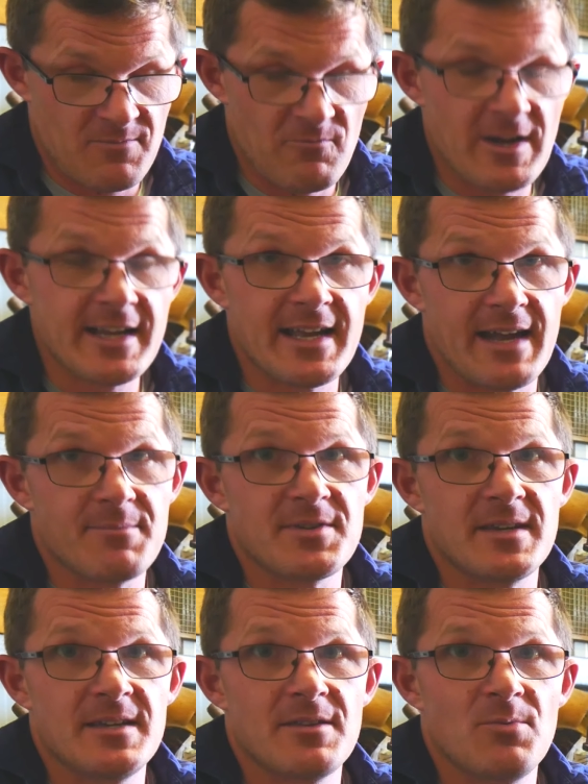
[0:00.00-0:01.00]
ring gaps
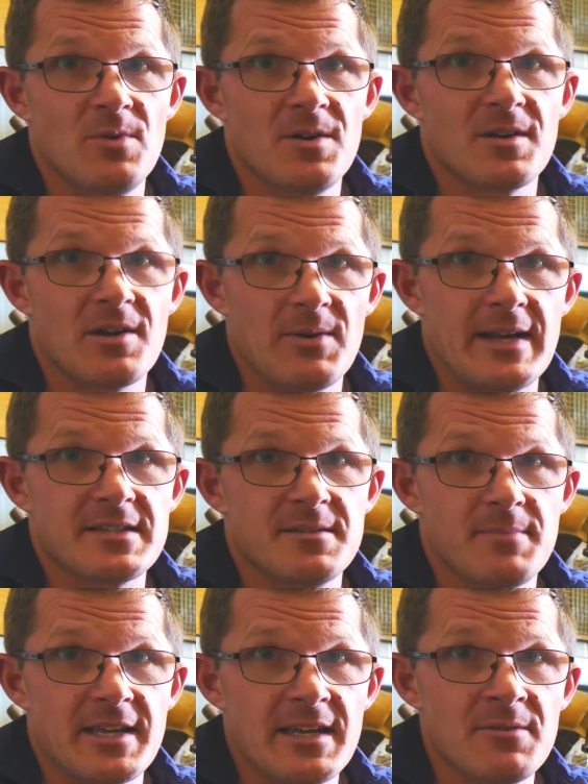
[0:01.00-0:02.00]
either weren't correct to
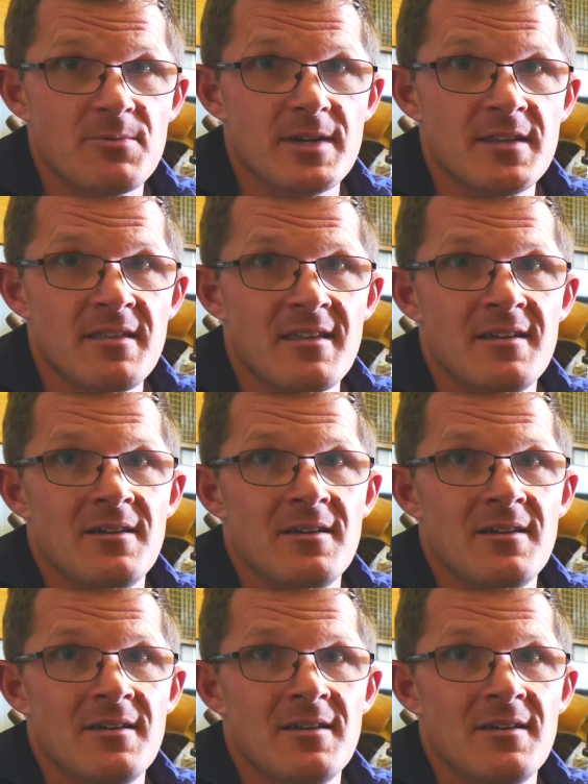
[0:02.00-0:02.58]
begin with,